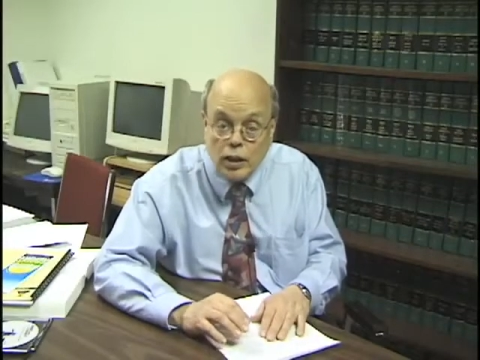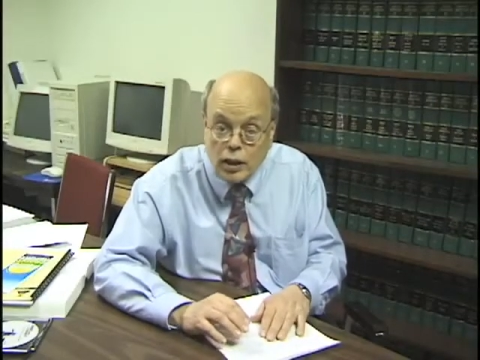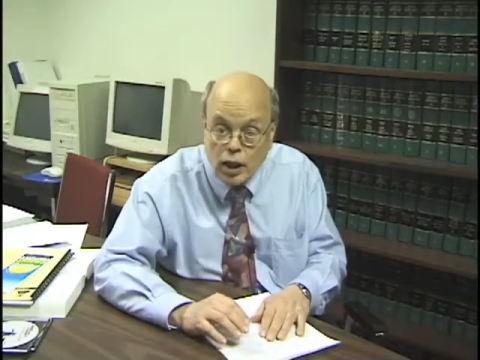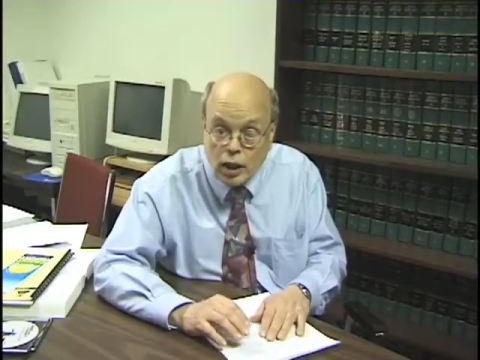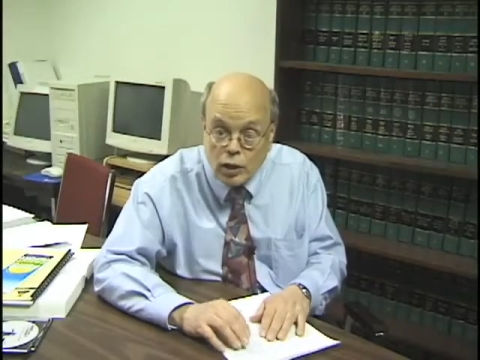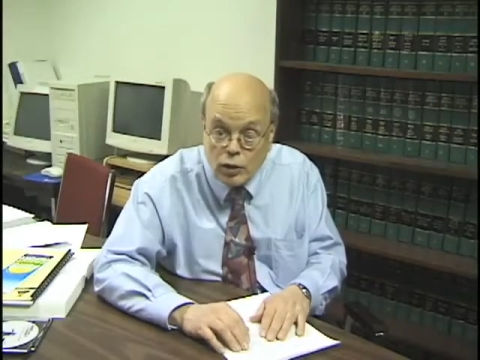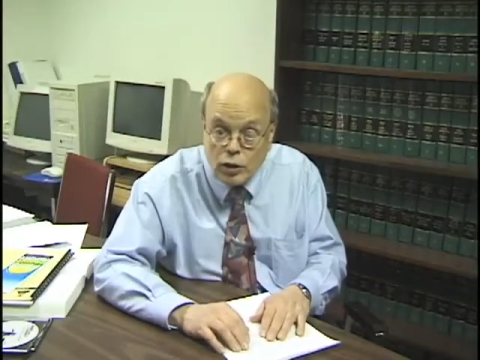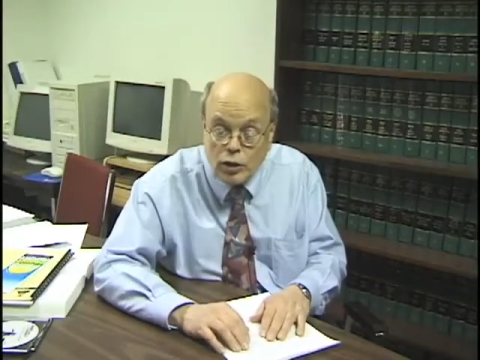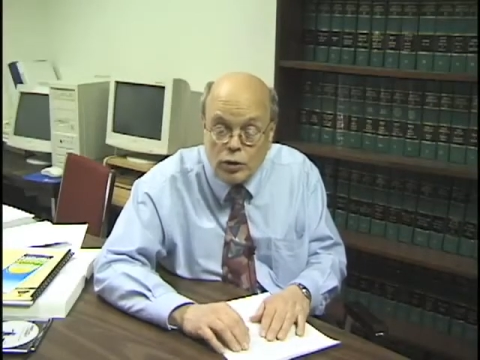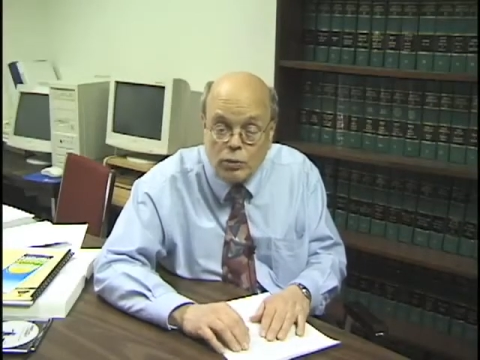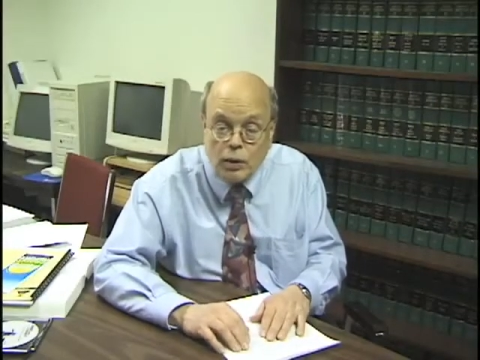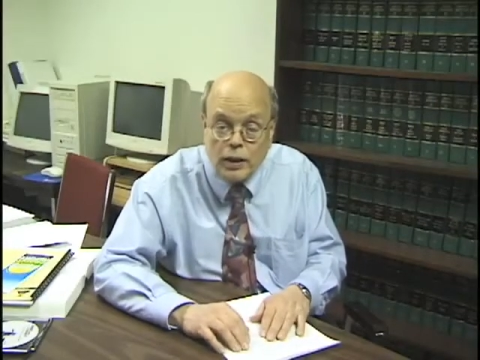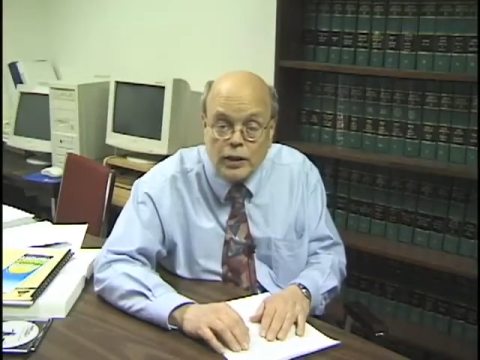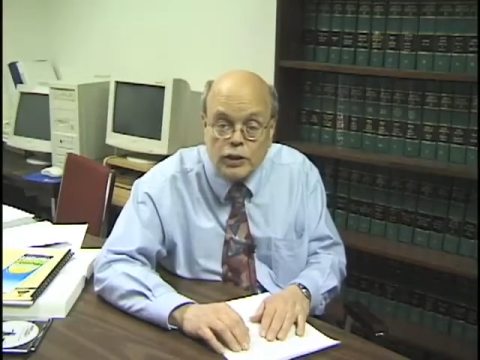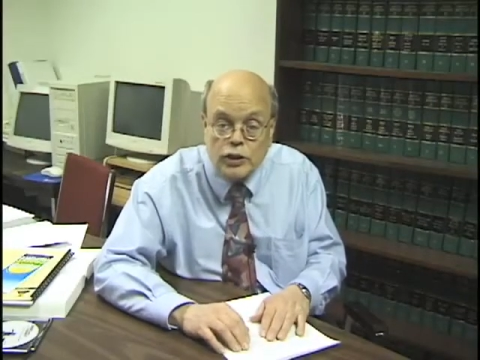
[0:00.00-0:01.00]
a good
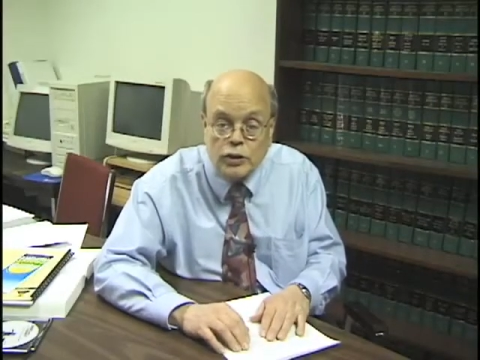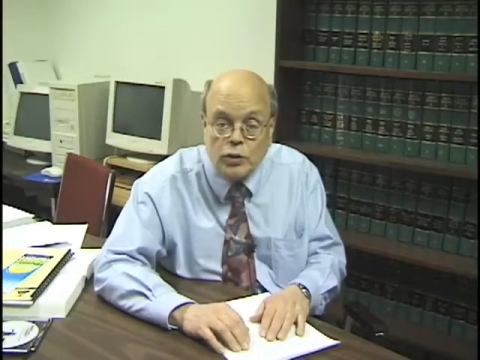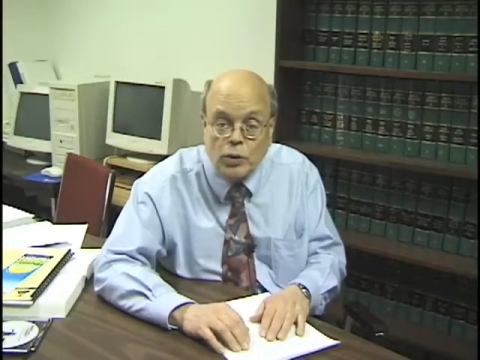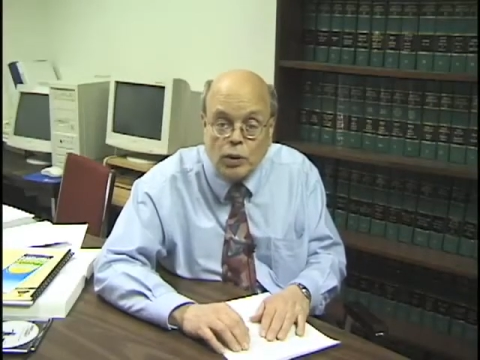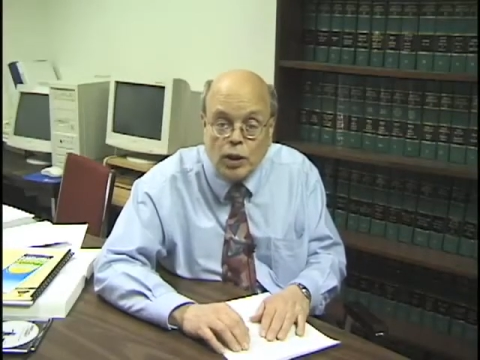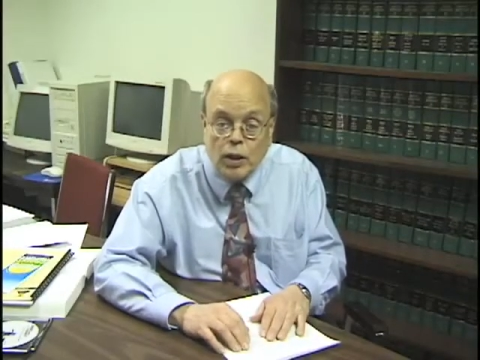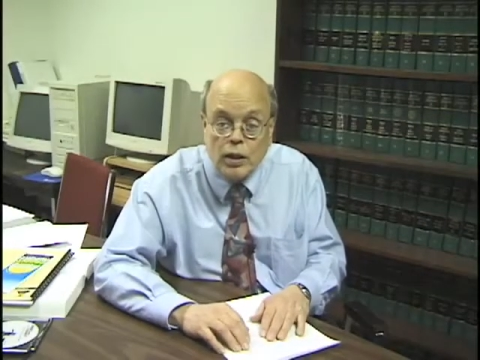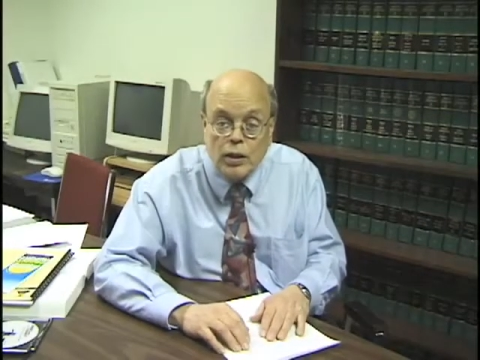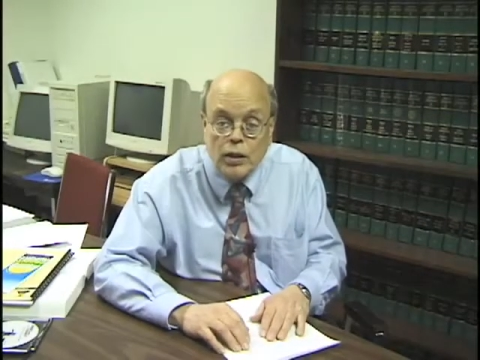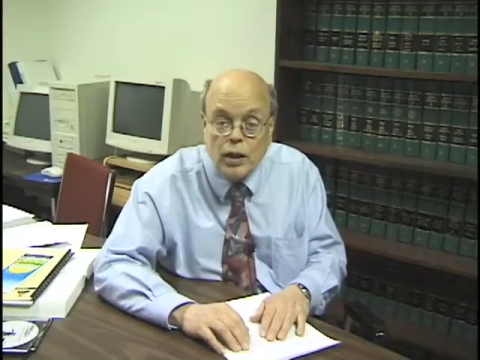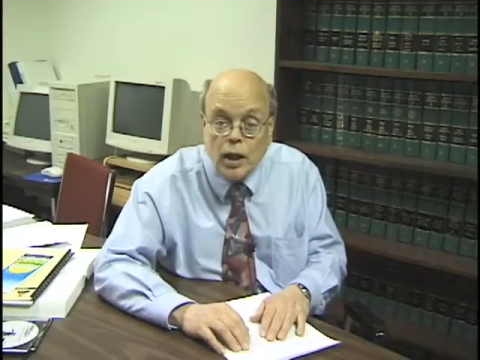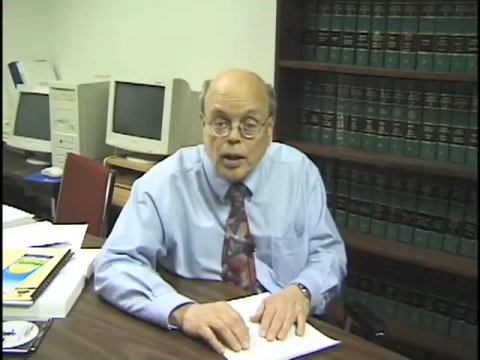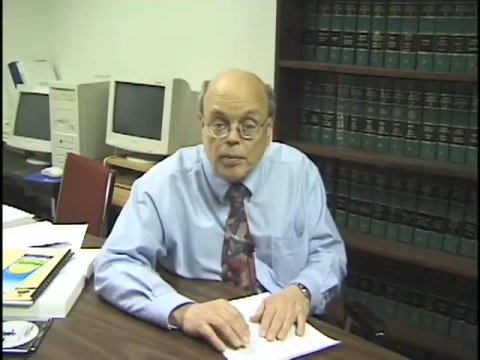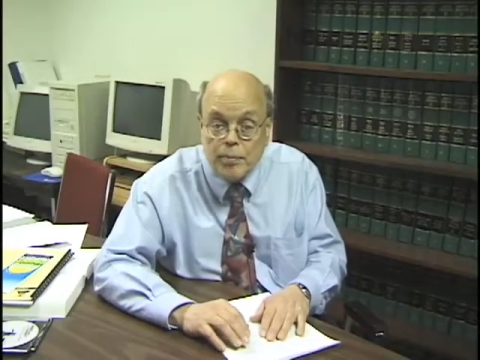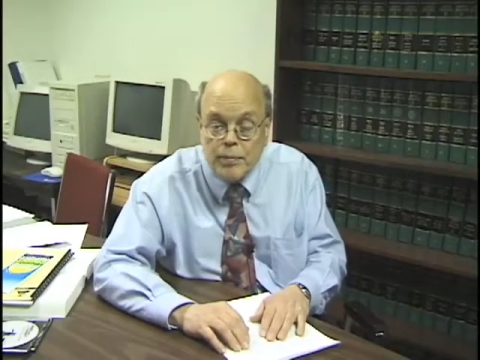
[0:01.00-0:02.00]
credit score
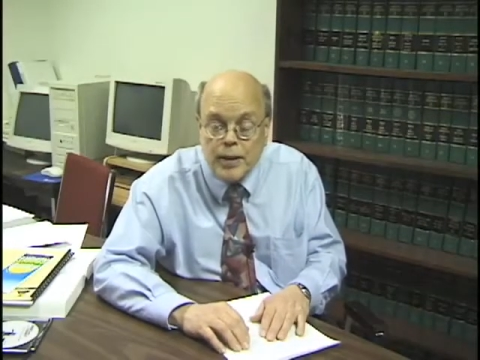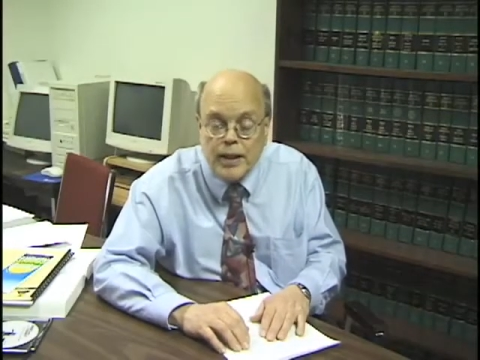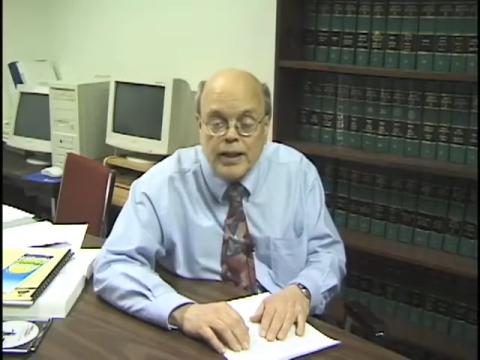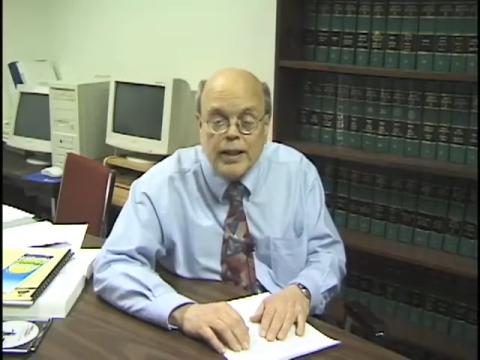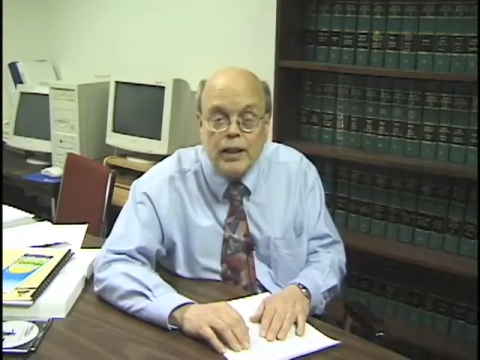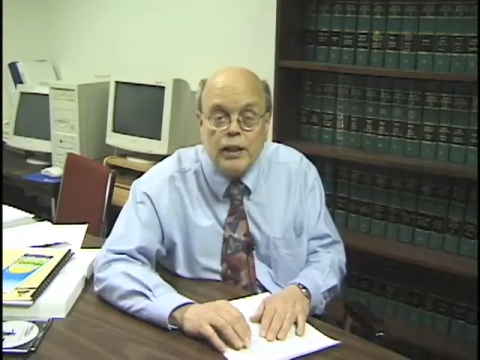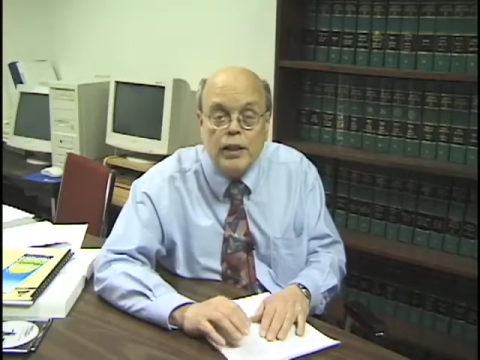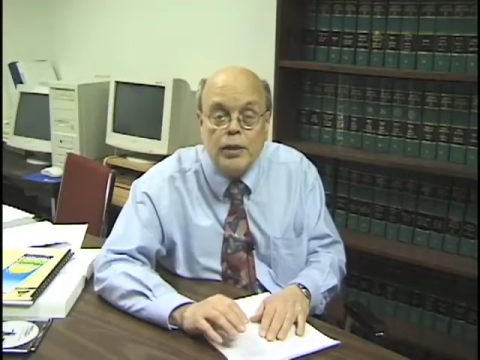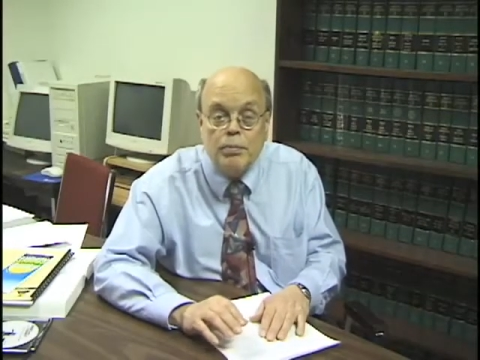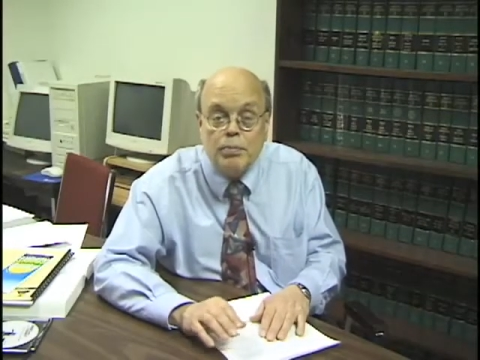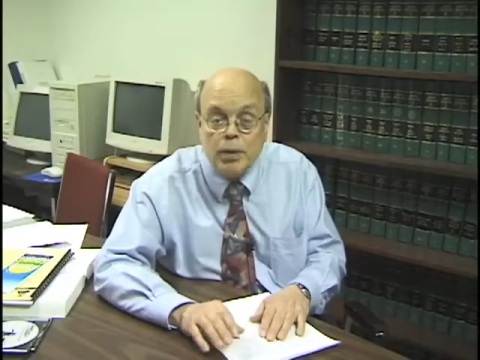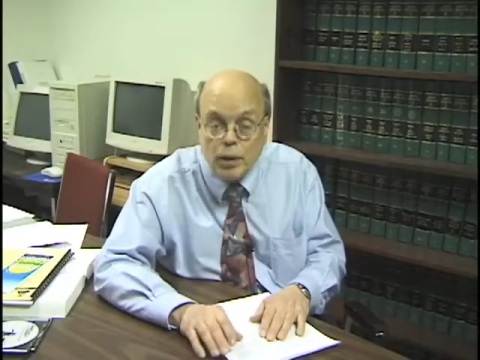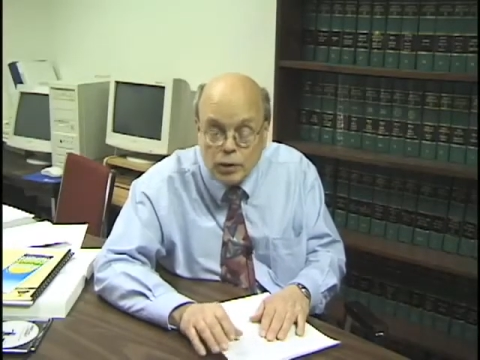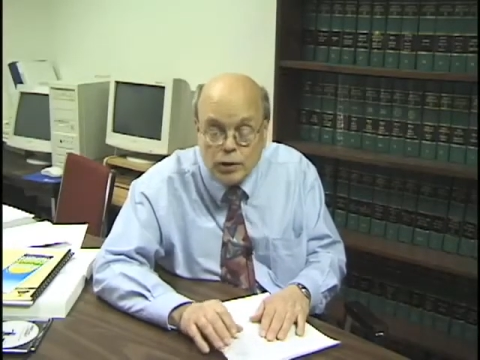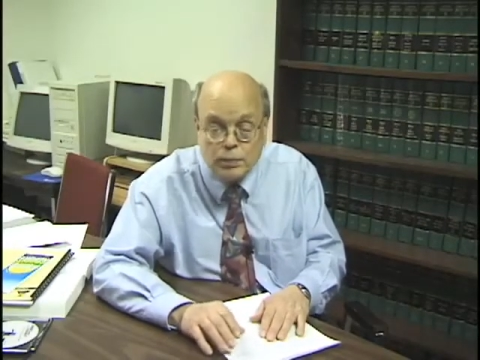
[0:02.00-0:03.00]
immediately
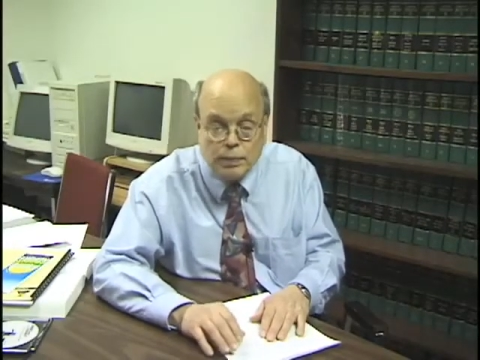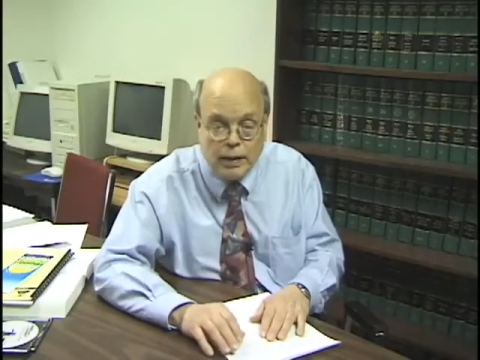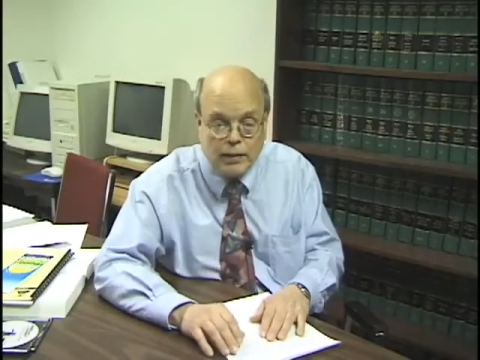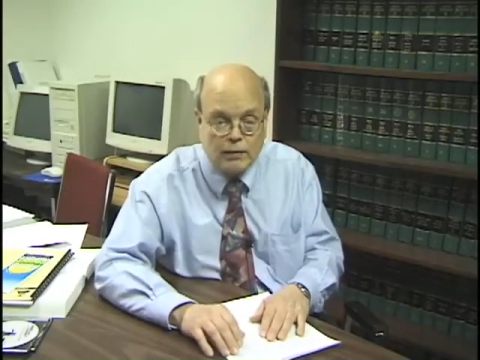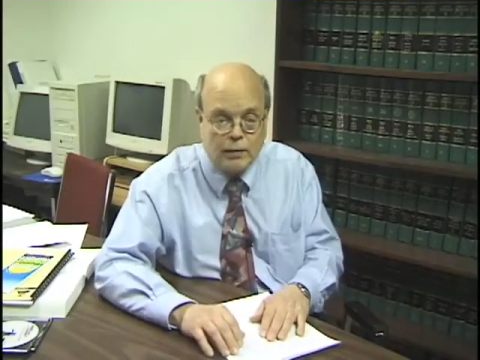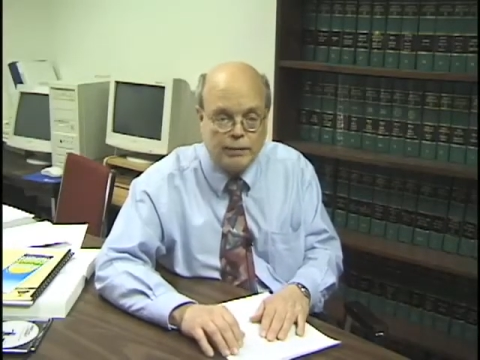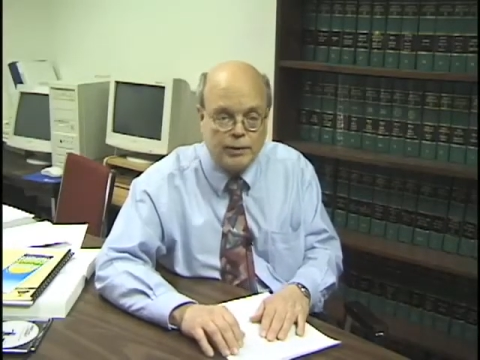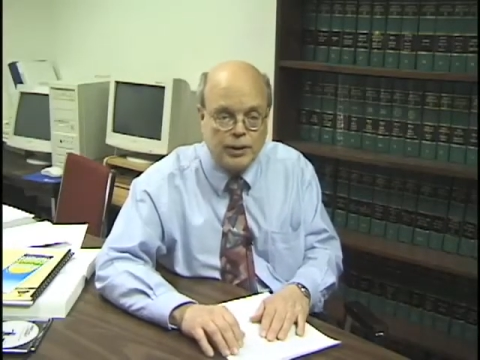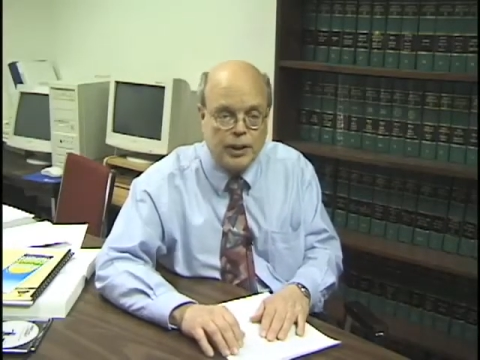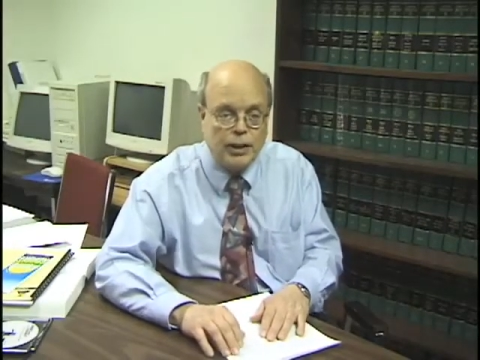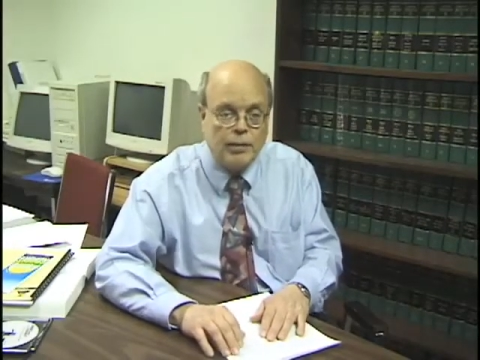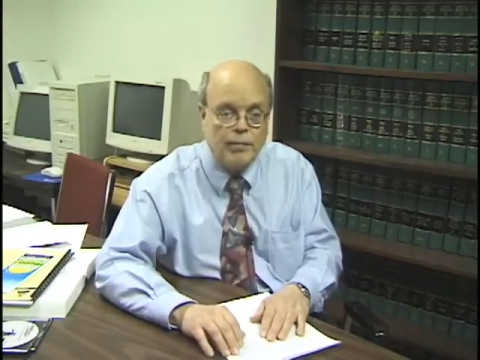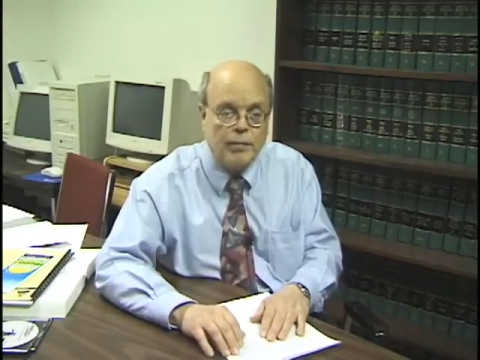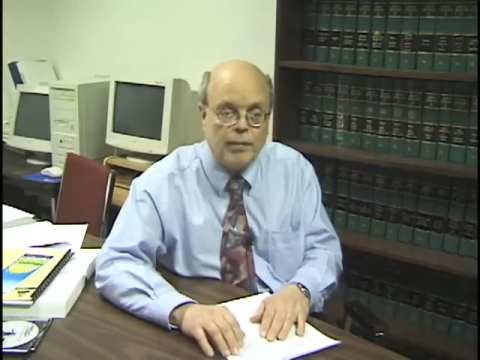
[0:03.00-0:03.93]
post bankruptcy.